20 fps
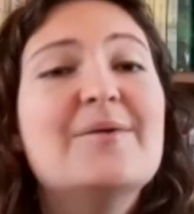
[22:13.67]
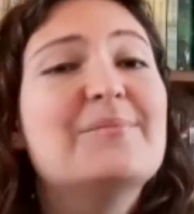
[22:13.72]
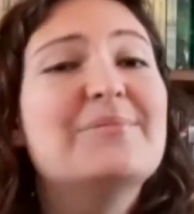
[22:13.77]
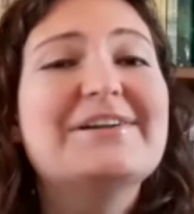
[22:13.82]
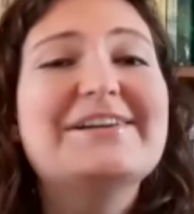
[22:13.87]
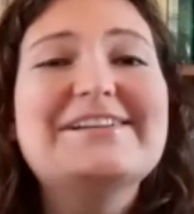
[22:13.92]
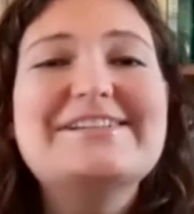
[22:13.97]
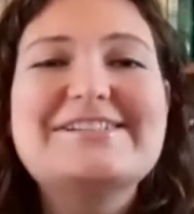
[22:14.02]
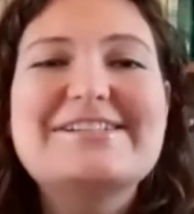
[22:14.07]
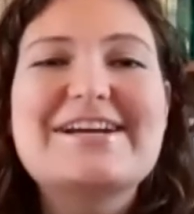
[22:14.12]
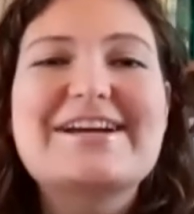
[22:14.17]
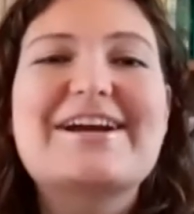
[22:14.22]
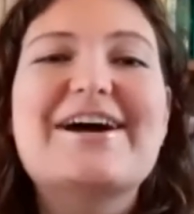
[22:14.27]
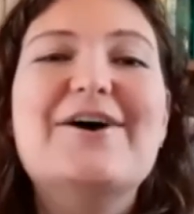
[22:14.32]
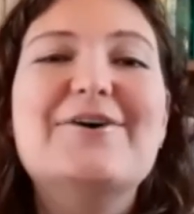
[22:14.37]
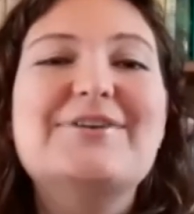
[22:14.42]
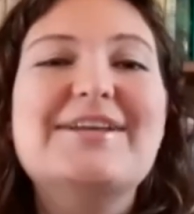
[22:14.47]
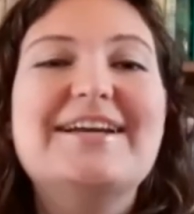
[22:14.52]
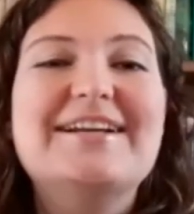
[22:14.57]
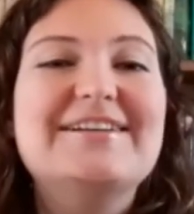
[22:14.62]
Please check
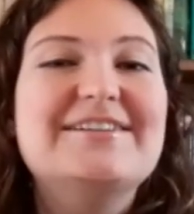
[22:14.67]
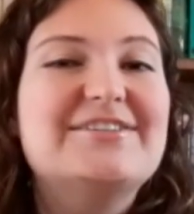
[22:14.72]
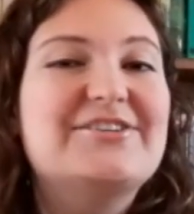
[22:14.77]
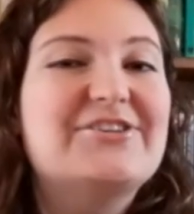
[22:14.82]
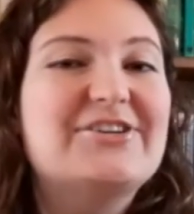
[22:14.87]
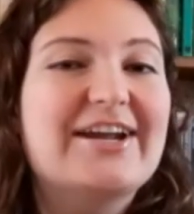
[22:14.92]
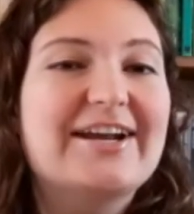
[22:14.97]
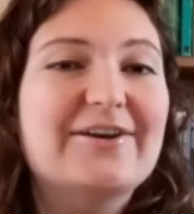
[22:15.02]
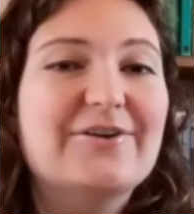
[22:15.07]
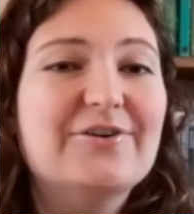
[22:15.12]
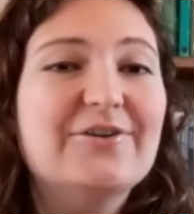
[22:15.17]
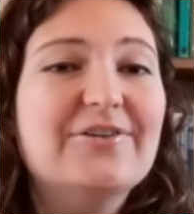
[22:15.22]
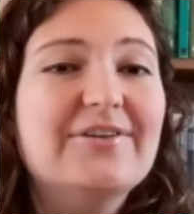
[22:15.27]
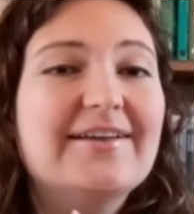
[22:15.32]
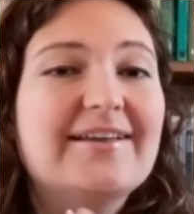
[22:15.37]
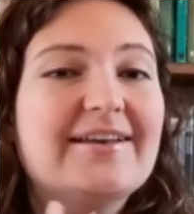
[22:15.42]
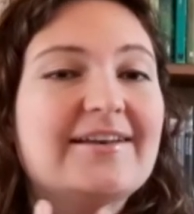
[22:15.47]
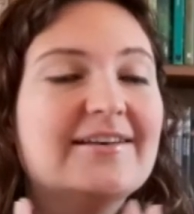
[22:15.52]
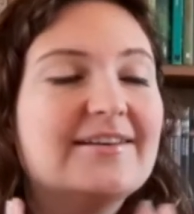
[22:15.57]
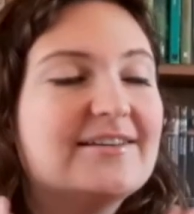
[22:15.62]
out Hailey's channel.
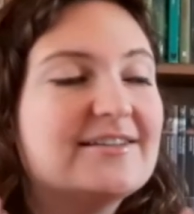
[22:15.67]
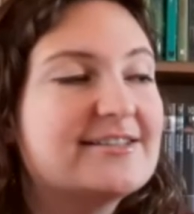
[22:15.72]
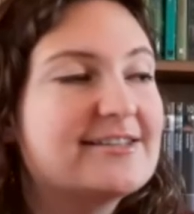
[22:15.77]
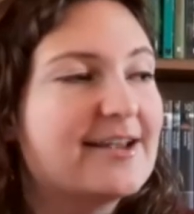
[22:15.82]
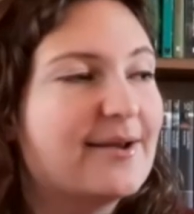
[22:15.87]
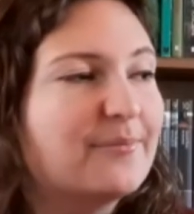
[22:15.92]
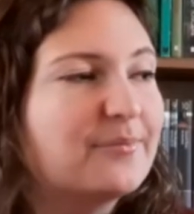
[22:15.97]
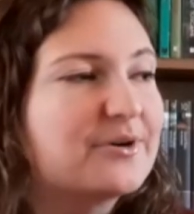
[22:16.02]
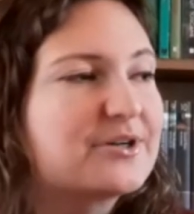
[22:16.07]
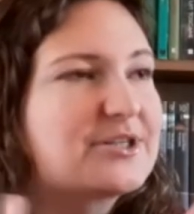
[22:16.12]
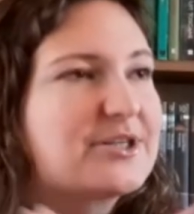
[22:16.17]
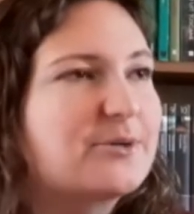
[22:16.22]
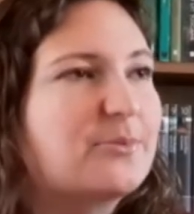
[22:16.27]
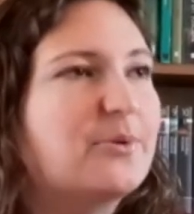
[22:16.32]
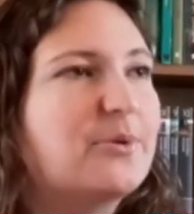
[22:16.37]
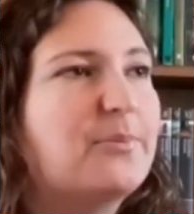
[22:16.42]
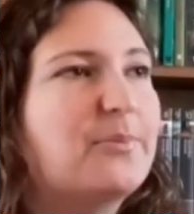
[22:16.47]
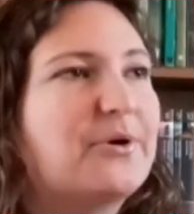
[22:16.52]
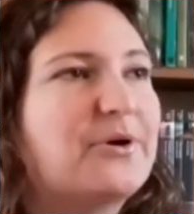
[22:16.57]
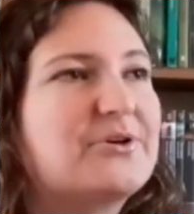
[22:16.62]
In December she
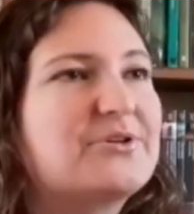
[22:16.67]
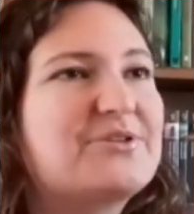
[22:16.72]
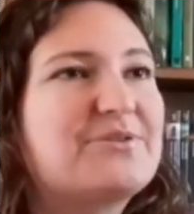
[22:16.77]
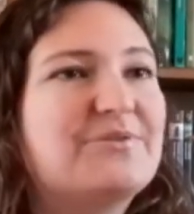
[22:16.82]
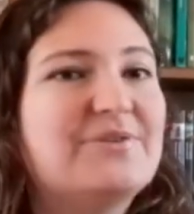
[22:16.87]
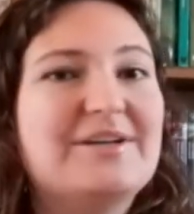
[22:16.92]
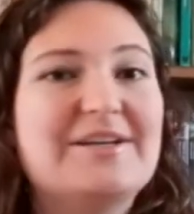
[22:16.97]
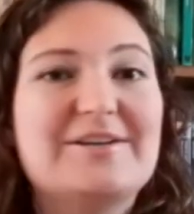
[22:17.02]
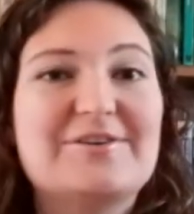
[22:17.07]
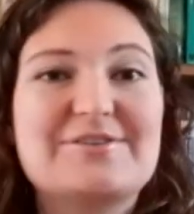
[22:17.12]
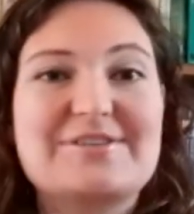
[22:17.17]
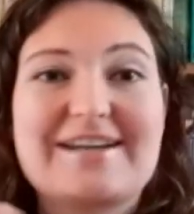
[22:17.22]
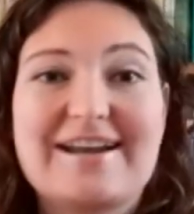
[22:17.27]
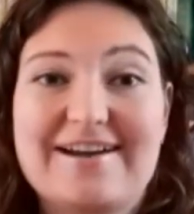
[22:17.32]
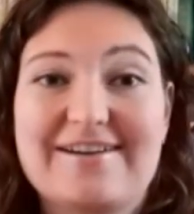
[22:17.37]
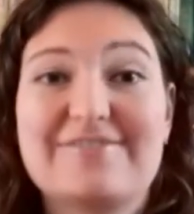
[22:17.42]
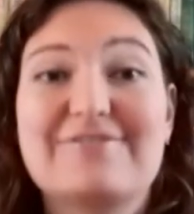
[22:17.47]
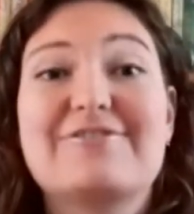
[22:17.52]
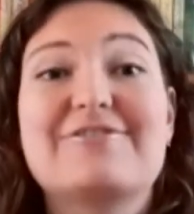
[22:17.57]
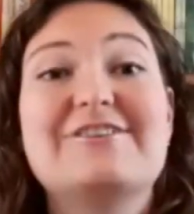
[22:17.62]
will post videos
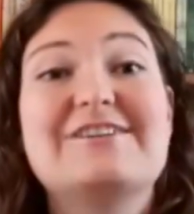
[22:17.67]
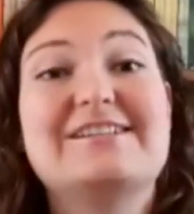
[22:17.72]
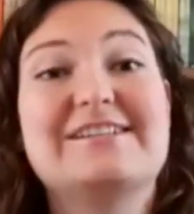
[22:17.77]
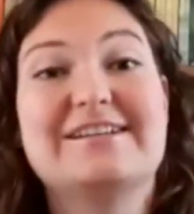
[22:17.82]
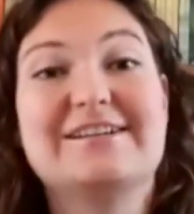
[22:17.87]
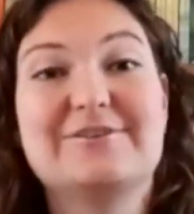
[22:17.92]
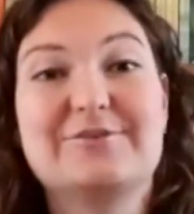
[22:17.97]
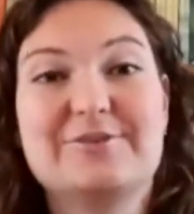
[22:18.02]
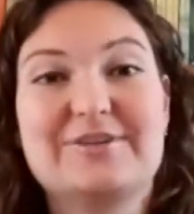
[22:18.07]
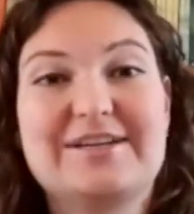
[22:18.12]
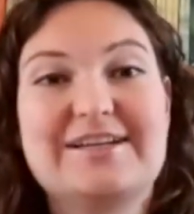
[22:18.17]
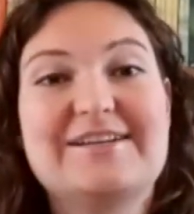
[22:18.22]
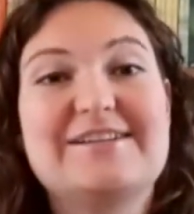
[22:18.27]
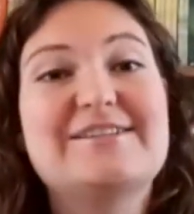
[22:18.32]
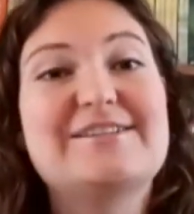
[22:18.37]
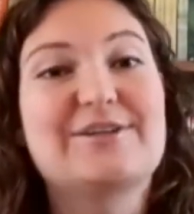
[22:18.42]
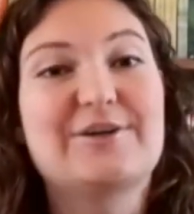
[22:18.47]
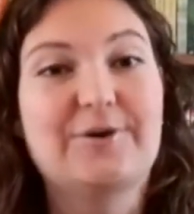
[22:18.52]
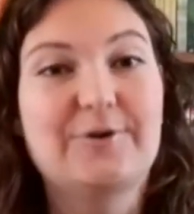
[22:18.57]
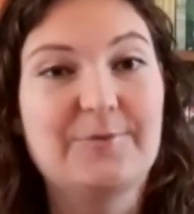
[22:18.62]
every single day
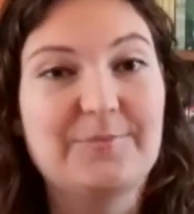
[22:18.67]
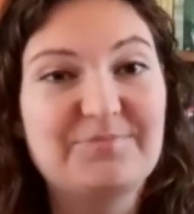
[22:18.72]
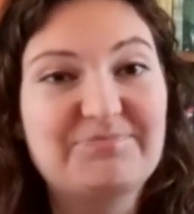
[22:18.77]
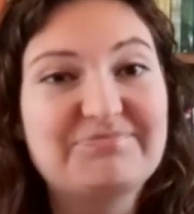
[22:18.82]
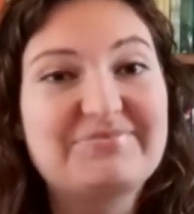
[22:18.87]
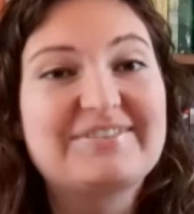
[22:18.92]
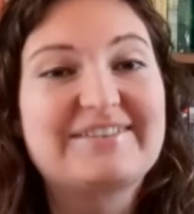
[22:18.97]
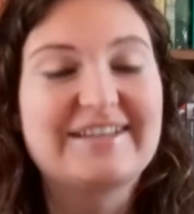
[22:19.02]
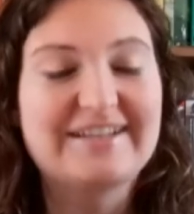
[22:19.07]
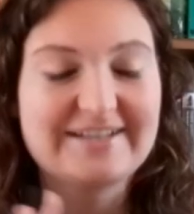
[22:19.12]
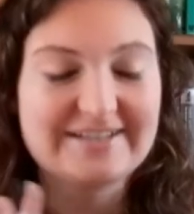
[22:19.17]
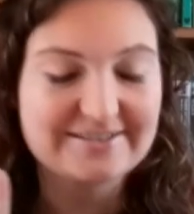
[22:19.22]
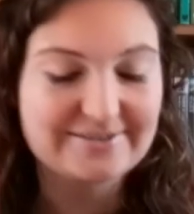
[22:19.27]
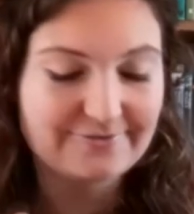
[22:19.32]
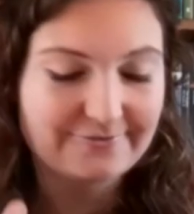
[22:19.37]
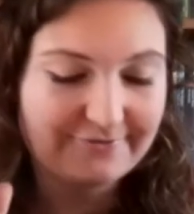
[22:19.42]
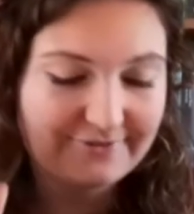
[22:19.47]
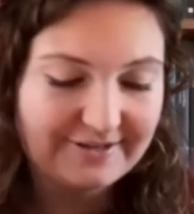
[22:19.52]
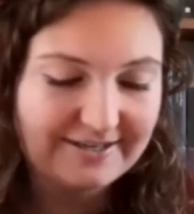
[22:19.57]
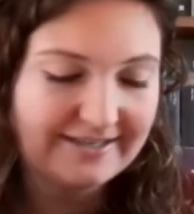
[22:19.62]
so that
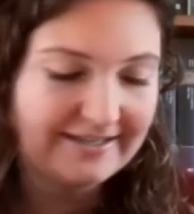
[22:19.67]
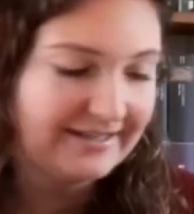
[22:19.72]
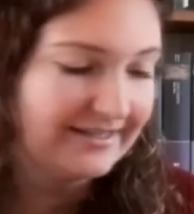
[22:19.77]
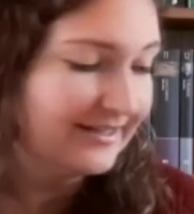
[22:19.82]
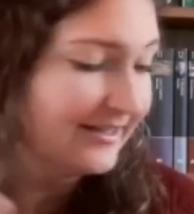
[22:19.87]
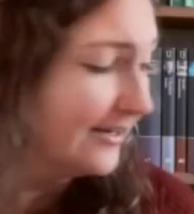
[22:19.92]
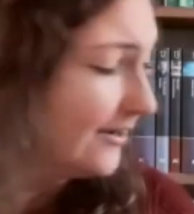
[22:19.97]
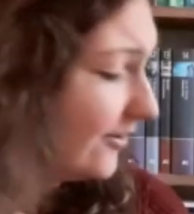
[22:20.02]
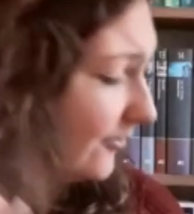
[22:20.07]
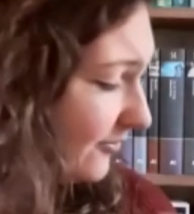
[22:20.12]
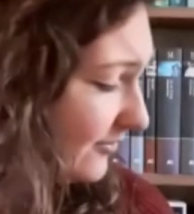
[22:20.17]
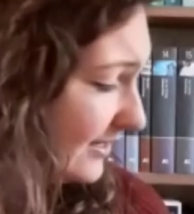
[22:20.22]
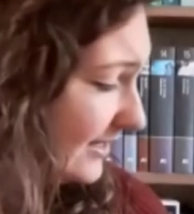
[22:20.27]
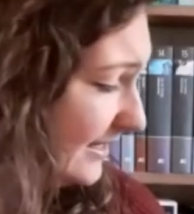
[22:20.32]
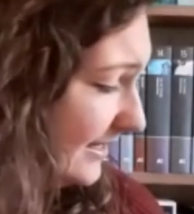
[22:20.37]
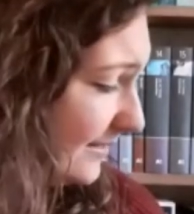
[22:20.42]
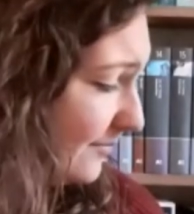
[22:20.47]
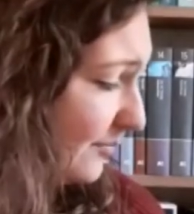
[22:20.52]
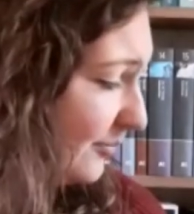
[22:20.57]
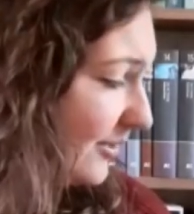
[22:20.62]
is really
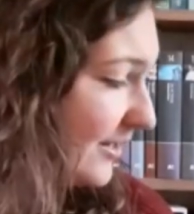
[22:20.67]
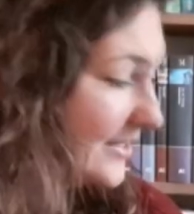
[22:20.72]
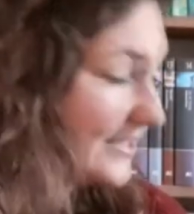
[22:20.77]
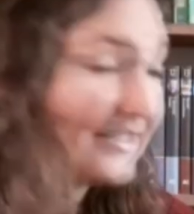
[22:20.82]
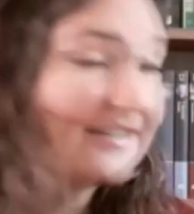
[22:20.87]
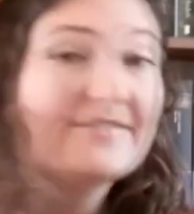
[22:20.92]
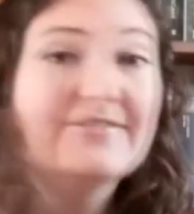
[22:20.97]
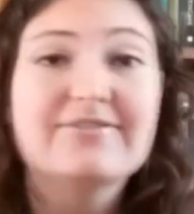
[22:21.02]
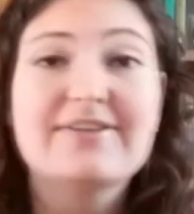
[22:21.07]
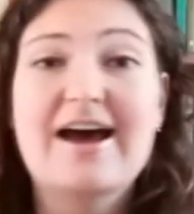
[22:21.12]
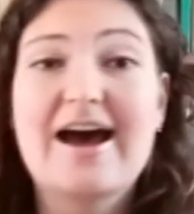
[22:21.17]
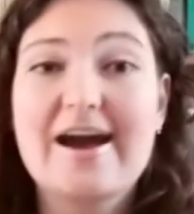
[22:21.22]
really impressive.